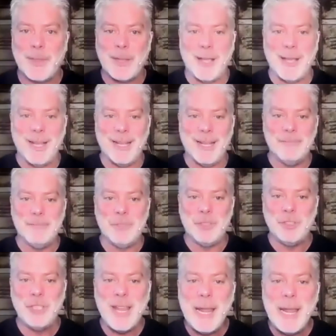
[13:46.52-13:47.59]
uh,
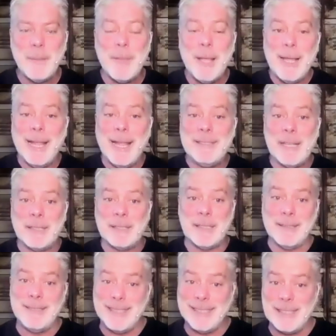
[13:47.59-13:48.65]
shame, it
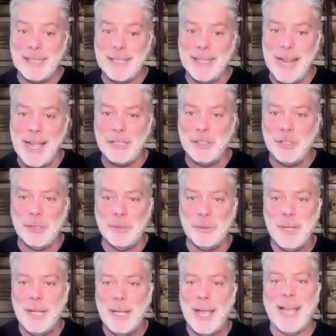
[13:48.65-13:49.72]
doesn't disconnect
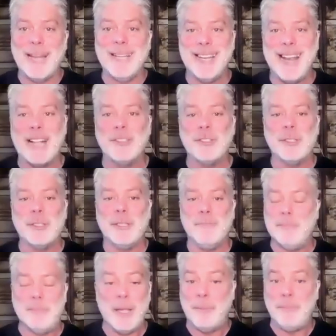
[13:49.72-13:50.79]
you and it actually
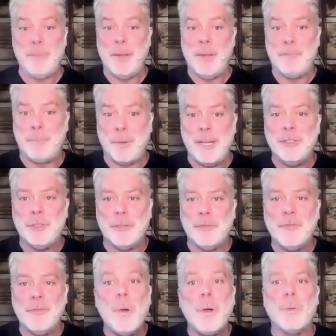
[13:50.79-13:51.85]
it, it brings you
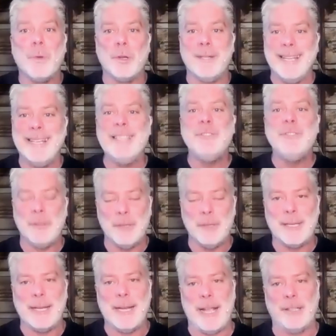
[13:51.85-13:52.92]
forward into the
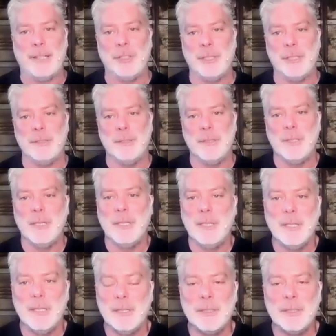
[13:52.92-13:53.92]
mm-hmm. connection. Yeah.